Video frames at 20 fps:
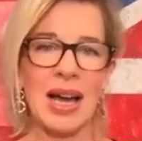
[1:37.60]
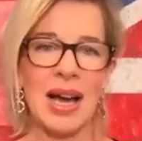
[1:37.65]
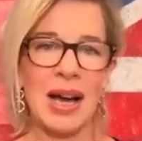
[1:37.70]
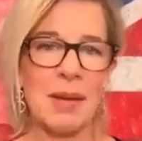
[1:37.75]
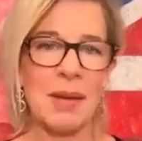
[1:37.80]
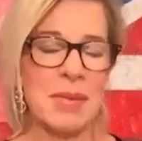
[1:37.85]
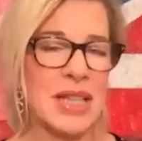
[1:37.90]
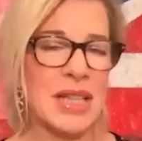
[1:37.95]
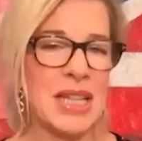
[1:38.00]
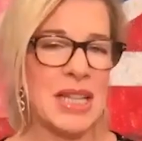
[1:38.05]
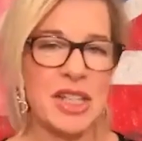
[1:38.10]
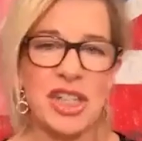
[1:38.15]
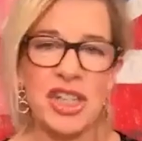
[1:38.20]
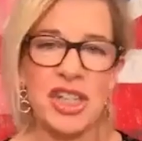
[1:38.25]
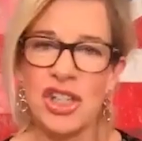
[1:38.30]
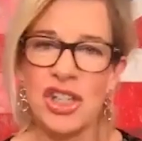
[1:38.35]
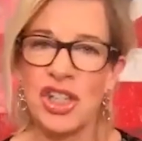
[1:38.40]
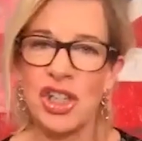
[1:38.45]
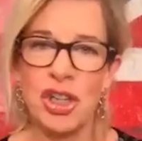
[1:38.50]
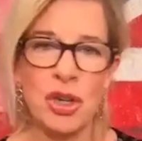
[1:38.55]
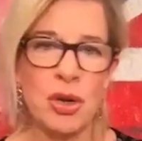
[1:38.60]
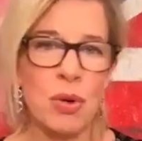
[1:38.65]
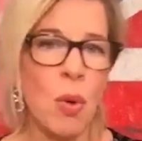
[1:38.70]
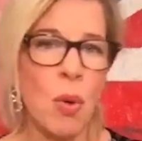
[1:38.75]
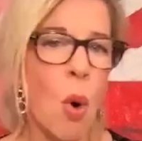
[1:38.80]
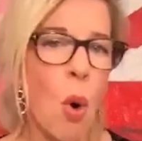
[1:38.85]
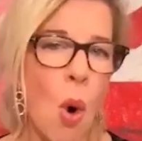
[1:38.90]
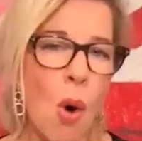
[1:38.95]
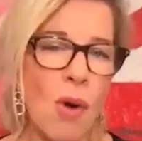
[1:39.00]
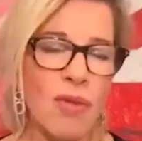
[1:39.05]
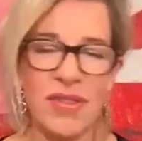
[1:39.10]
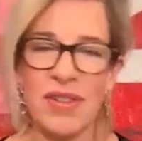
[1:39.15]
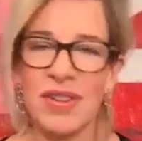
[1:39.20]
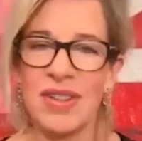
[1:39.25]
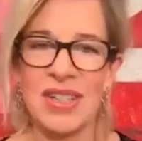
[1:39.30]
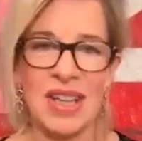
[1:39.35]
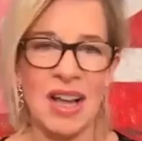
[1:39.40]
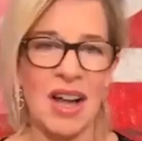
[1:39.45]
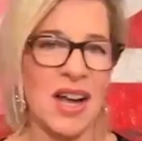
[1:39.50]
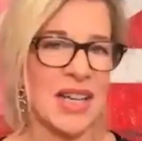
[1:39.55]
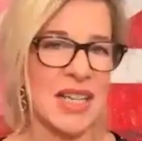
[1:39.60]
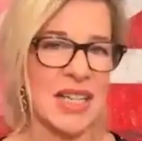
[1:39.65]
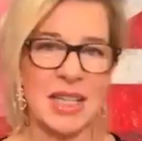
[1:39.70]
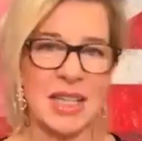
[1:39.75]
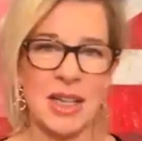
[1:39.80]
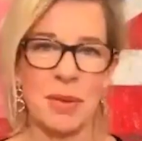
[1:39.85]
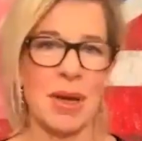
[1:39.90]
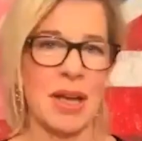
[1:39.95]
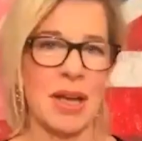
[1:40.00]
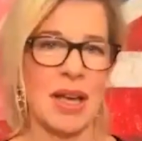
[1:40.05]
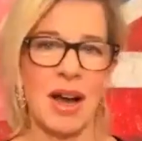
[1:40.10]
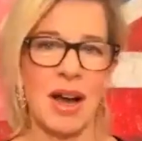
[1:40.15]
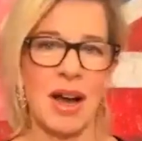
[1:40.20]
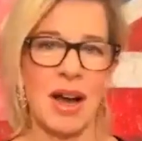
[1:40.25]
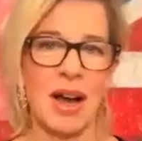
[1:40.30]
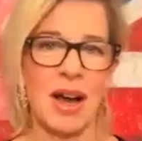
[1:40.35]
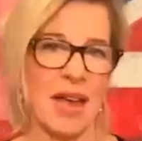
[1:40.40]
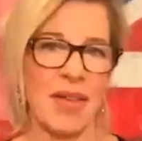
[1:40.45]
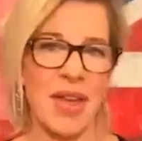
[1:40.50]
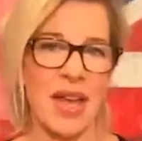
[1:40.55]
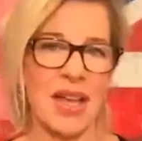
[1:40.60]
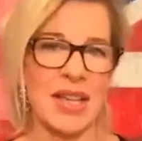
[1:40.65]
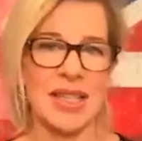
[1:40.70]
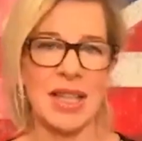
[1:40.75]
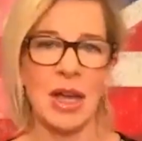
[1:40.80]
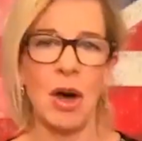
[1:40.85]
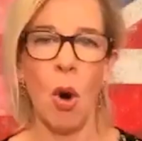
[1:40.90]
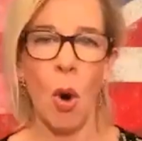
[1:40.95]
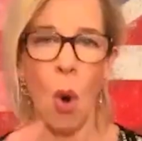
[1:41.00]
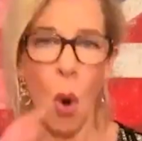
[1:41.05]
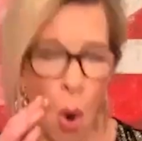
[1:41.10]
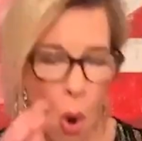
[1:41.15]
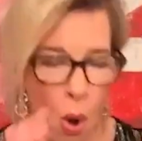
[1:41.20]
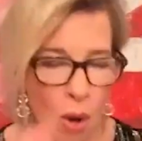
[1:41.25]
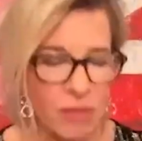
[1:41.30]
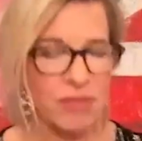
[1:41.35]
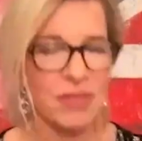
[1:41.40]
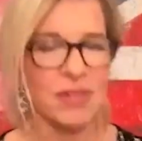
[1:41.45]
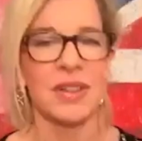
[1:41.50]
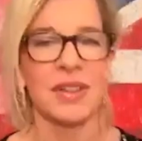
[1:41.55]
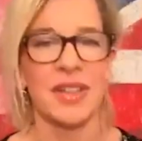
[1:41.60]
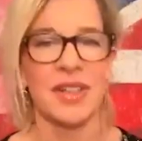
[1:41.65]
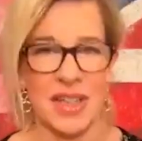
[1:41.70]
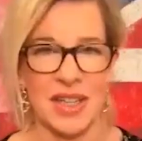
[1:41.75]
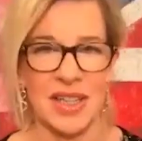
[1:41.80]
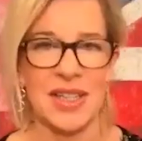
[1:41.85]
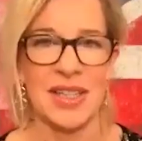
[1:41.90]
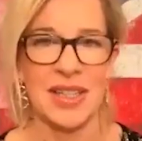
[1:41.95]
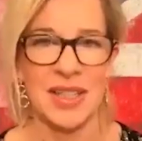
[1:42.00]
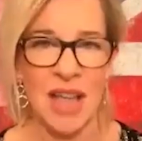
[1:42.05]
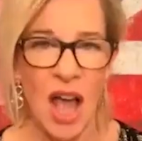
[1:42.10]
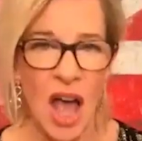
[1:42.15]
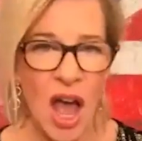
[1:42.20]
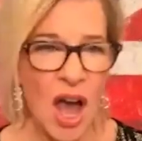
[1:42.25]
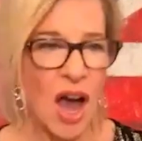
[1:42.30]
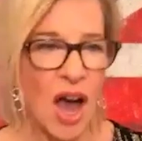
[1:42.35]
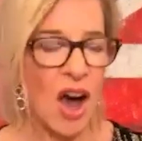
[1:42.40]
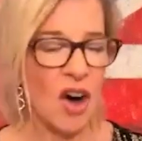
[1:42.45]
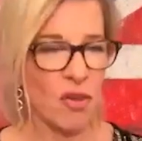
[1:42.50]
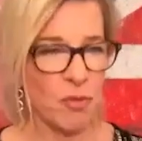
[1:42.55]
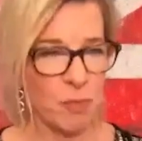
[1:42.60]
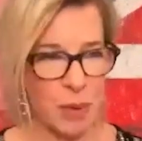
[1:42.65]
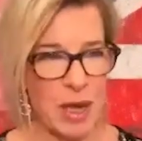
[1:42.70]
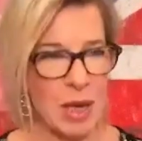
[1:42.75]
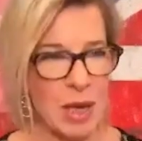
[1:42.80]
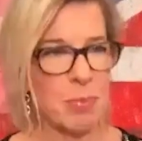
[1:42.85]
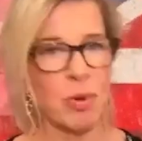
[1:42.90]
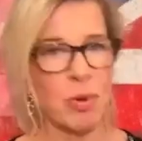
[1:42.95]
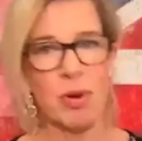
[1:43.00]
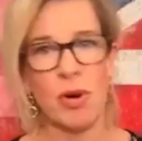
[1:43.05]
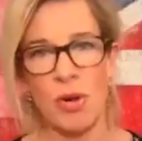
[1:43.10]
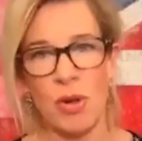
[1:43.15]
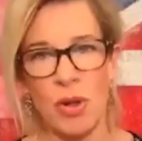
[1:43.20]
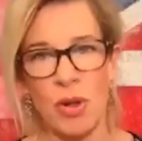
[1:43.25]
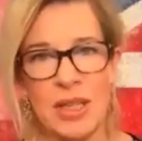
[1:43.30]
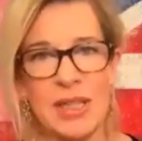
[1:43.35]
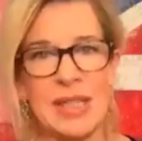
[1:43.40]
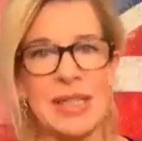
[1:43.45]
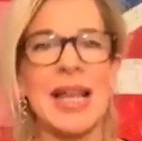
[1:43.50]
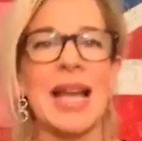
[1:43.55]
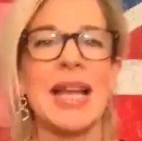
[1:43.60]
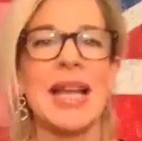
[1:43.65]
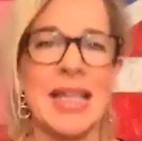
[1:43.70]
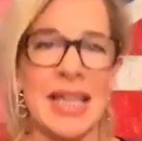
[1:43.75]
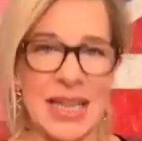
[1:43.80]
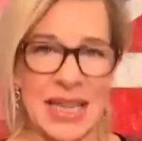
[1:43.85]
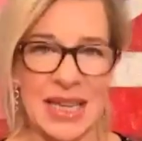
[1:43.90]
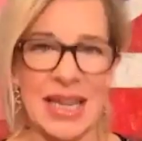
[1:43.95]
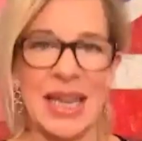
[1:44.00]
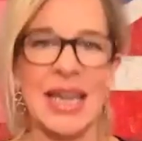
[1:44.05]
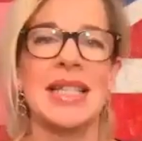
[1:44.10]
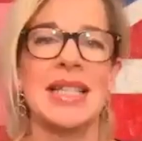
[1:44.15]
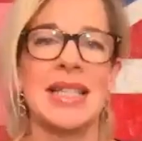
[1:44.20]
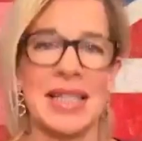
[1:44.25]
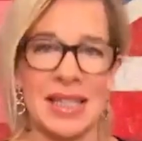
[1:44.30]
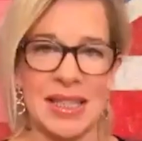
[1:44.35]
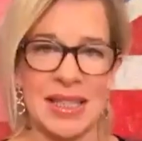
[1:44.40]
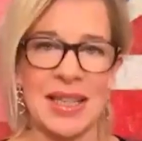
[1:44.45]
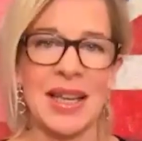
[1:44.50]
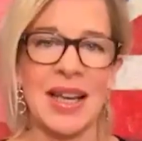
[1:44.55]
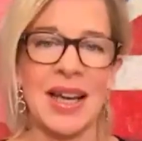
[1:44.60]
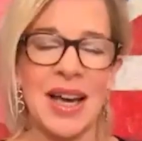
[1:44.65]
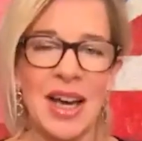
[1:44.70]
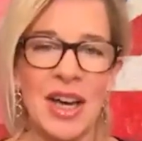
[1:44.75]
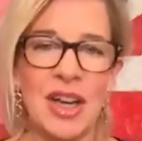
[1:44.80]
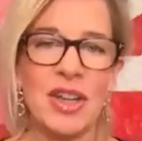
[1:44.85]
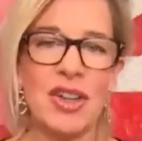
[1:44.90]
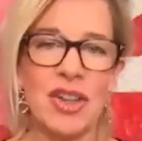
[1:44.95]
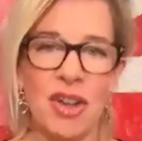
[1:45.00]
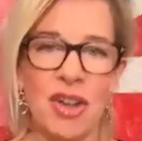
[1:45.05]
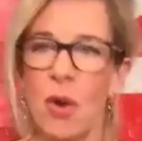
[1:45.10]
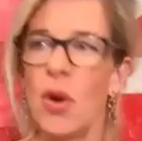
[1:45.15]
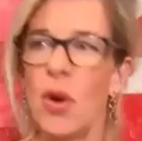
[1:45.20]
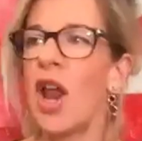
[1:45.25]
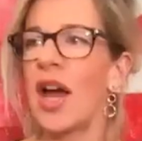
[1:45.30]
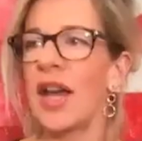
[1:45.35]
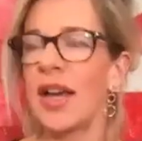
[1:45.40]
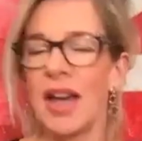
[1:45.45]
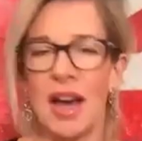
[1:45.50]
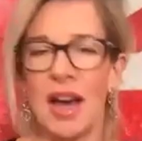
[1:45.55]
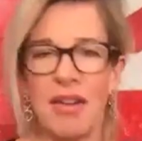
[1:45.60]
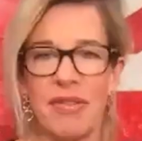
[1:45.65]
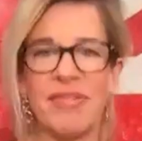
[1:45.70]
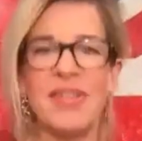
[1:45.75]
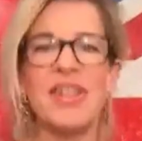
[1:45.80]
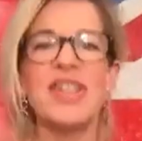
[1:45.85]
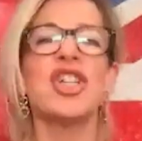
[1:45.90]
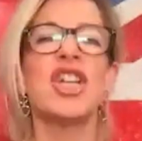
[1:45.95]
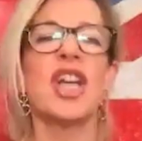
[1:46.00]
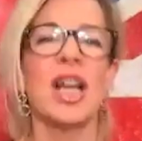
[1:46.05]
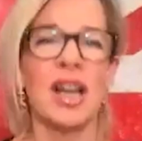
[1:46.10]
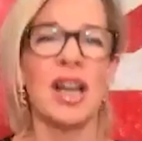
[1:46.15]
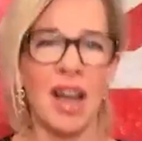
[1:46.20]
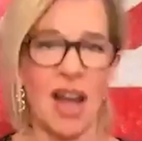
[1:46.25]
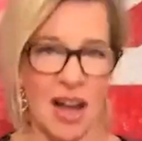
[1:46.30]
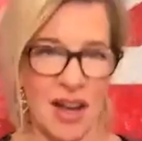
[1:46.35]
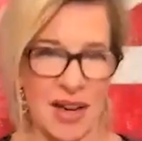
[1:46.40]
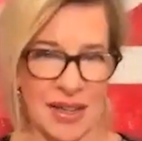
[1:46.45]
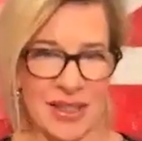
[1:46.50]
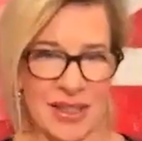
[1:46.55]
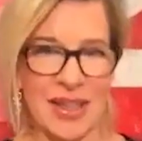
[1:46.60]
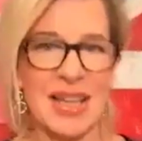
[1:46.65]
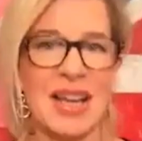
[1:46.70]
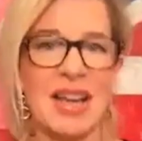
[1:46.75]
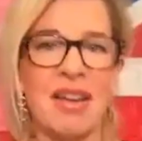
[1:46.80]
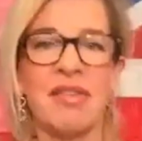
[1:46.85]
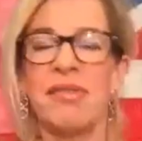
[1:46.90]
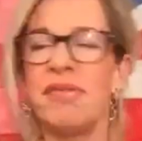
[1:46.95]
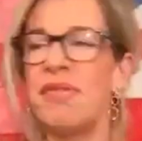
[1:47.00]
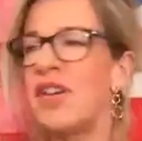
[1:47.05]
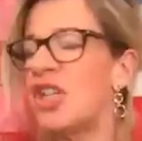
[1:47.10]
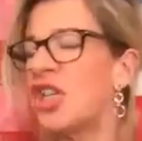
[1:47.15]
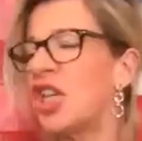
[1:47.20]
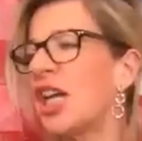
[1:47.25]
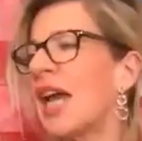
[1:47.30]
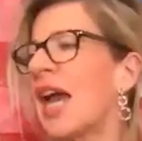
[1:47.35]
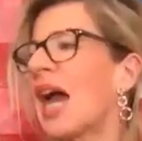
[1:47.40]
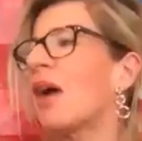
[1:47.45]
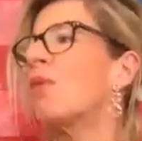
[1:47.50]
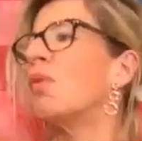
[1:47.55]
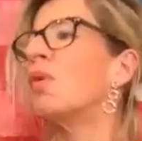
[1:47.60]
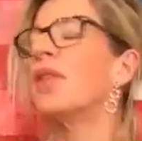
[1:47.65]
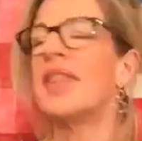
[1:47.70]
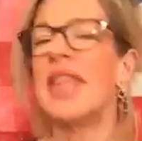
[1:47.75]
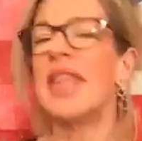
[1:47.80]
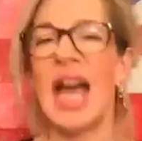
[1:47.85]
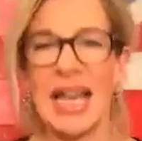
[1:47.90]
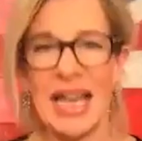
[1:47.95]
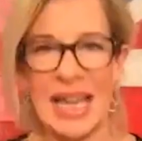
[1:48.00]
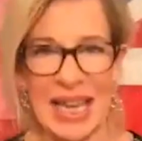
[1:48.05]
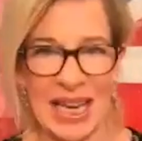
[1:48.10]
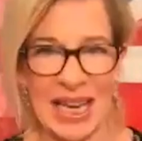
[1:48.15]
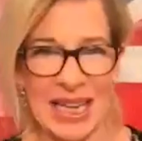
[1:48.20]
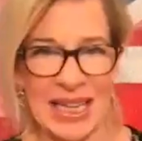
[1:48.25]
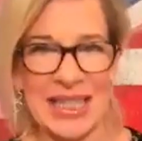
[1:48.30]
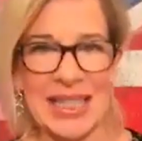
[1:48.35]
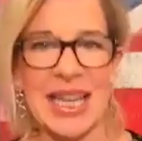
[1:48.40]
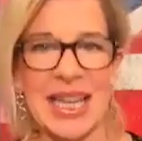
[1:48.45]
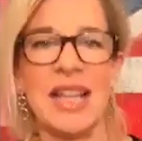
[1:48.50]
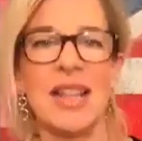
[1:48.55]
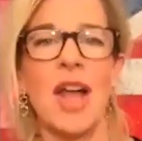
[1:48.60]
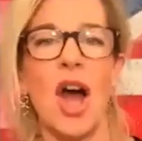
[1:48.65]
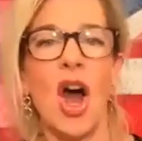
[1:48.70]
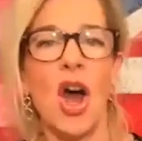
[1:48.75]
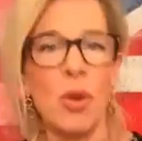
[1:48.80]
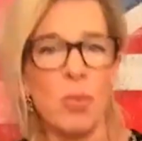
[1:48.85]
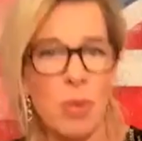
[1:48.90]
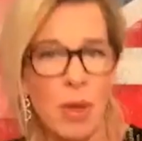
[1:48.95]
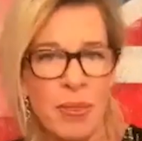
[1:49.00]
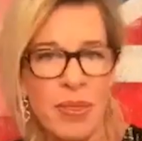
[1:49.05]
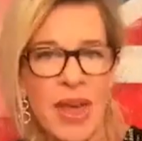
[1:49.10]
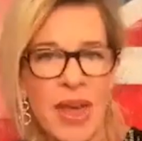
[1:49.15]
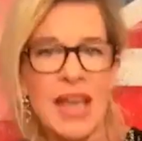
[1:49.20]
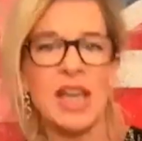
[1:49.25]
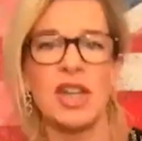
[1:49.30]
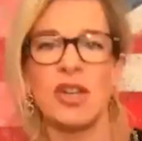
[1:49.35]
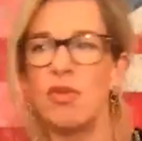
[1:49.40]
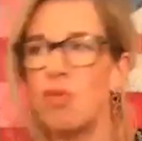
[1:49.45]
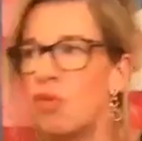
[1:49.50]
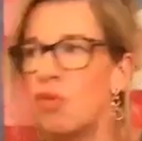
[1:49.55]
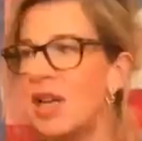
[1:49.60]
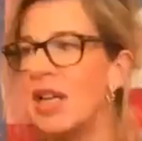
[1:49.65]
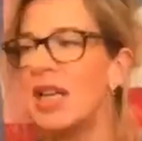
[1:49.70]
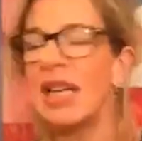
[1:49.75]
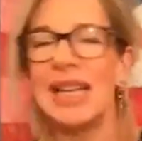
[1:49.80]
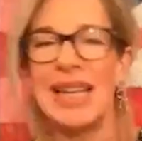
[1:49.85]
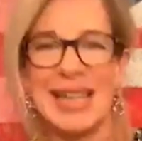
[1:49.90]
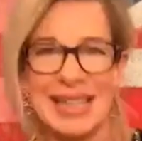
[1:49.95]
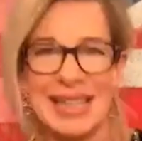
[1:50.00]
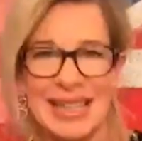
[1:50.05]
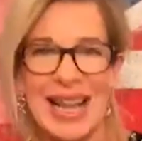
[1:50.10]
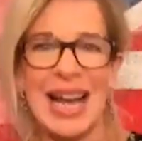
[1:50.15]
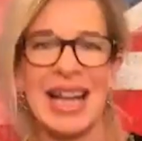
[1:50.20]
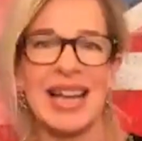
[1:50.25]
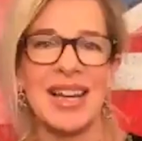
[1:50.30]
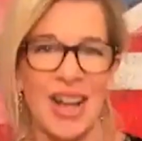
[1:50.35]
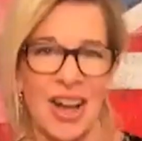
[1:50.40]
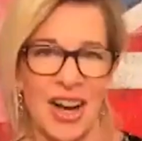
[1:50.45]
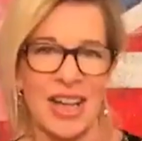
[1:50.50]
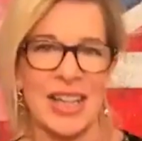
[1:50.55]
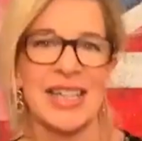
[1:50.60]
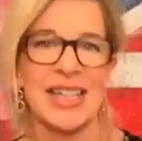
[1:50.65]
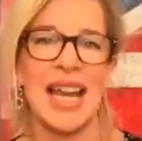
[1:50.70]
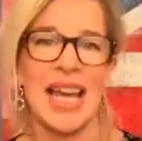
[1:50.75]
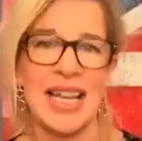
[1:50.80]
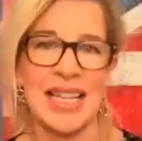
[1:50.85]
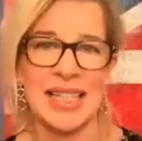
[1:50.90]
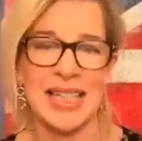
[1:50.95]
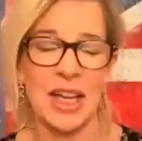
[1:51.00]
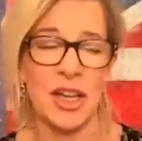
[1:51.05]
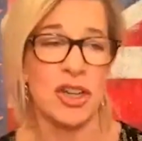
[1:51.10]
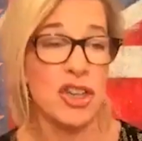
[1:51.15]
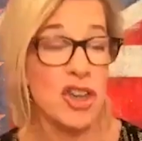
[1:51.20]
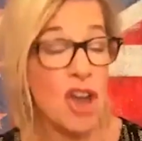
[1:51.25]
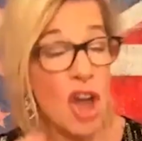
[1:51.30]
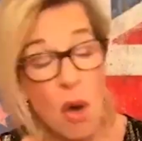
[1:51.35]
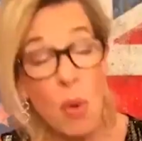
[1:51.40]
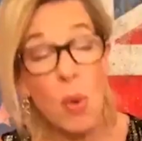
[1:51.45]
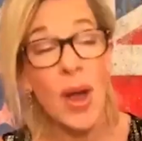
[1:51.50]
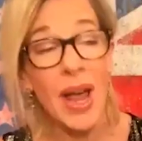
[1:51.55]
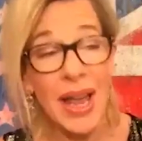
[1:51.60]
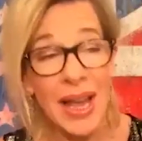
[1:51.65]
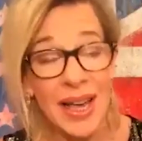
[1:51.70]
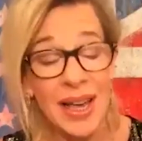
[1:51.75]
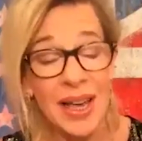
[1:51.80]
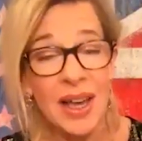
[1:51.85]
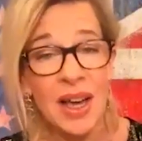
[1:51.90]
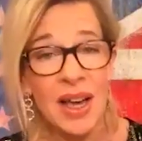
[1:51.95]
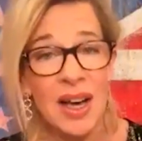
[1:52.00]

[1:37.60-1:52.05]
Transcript: I mean, there's just two awful sides to it, aren't there? There's the awfulness of people sending kids, you know, like a fishing line, fishing out with their kids in the hope that they can reel in that line later, knowing